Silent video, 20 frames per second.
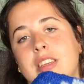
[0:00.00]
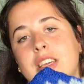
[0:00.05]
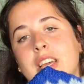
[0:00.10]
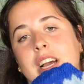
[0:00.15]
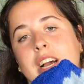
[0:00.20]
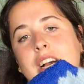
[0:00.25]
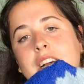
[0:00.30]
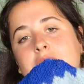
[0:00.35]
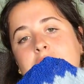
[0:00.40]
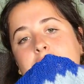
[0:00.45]

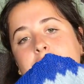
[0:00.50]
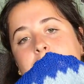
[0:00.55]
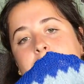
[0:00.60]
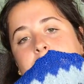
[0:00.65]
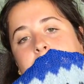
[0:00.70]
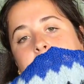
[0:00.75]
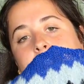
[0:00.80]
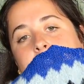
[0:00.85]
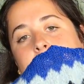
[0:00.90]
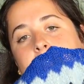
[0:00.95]
yeah, I
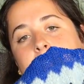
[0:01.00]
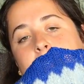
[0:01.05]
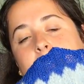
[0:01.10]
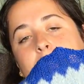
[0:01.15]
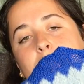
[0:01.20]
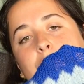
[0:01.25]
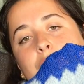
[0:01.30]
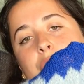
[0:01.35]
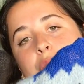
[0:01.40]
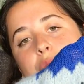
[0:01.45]
just
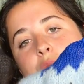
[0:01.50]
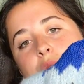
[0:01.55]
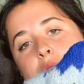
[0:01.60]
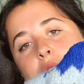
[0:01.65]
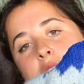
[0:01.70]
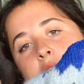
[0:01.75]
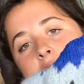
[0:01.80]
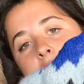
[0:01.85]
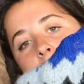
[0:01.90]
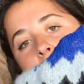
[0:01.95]

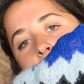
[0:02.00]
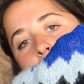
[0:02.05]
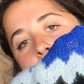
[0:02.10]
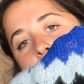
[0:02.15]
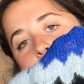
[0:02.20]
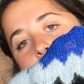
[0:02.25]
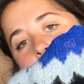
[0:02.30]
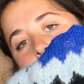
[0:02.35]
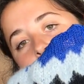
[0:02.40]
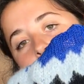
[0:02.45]
really
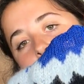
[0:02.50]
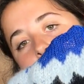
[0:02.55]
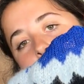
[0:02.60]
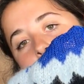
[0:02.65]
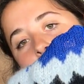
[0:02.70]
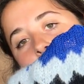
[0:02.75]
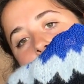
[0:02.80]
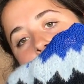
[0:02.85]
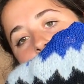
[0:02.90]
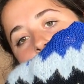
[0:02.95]
like it.
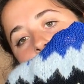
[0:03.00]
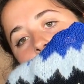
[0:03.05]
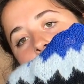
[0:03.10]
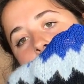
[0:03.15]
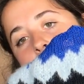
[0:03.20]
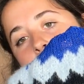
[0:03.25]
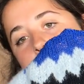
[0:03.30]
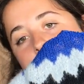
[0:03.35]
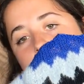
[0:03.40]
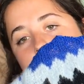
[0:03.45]

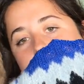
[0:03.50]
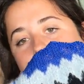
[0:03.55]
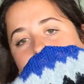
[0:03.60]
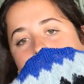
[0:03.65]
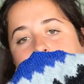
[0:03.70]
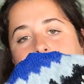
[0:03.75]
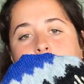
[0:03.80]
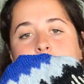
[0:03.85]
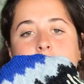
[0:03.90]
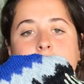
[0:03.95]
I
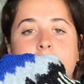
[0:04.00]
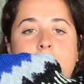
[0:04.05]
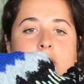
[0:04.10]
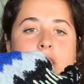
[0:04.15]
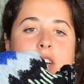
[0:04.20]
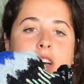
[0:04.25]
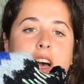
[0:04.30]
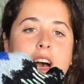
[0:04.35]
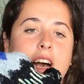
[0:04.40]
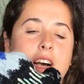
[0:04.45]

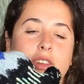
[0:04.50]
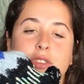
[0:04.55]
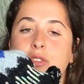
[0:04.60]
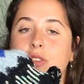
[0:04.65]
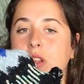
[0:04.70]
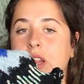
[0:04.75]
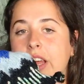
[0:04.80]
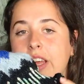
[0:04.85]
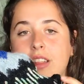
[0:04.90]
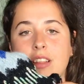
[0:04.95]

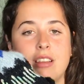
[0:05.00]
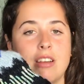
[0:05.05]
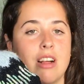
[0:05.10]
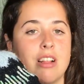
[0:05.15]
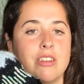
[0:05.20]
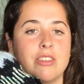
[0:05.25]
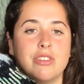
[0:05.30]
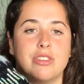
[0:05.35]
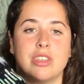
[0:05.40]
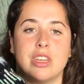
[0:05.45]
also like the
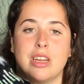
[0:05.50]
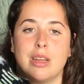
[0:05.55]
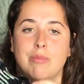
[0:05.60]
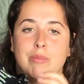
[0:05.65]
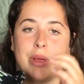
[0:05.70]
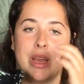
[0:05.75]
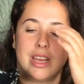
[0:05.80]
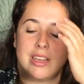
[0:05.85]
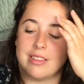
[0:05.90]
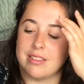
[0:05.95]
colors that I
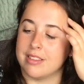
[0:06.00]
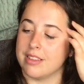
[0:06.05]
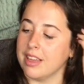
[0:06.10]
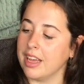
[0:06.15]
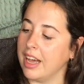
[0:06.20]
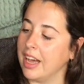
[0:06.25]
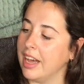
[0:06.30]
picked.